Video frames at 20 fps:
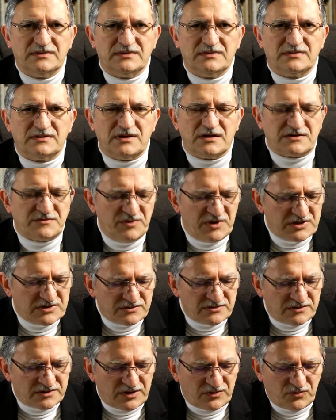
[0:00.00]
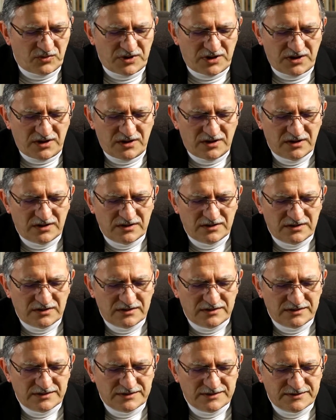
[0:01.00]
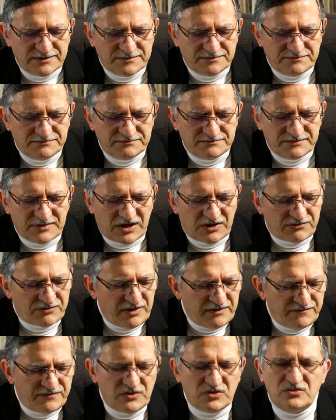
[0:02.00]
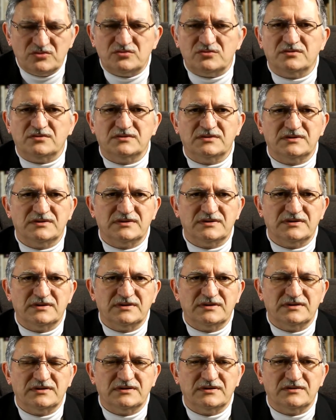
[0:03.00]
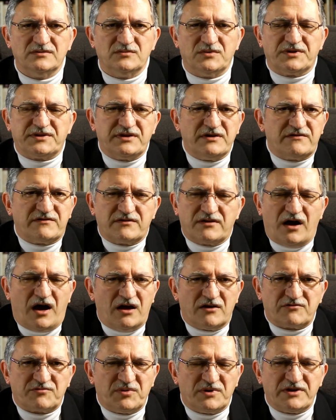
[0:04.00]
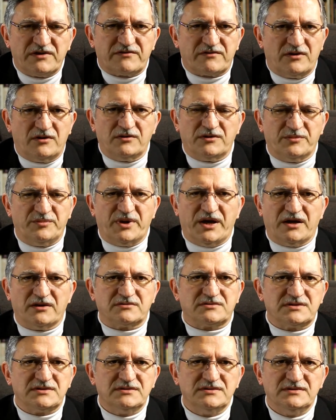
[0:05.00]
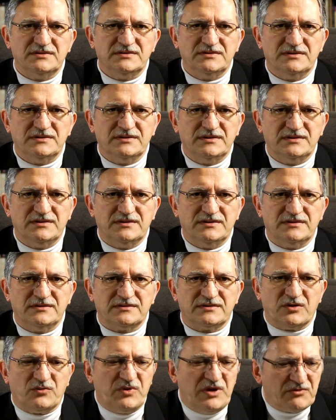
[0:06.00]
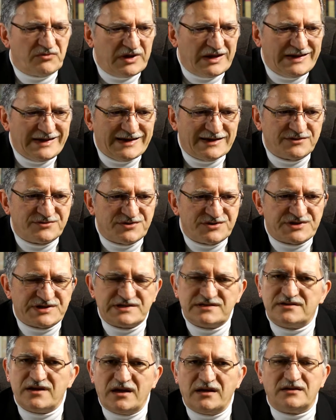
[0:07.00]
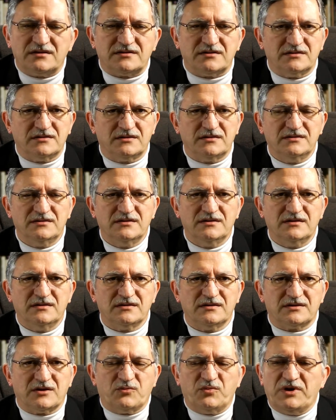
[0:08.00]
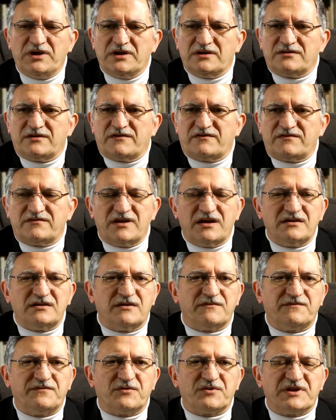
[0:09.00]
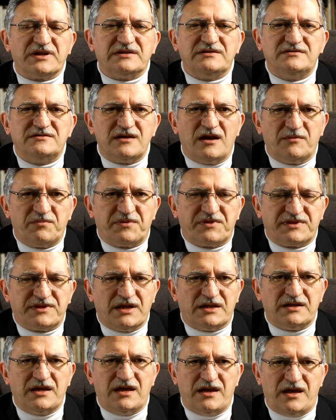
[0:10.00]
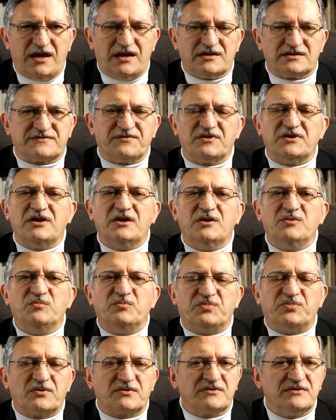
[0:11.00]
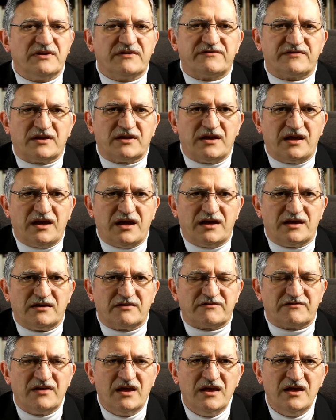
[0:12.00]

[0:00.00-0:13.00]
Let's make sure that we review what this gospel is all about, that we really understand it, that we understand it for the depth that it has, for the importance that it has,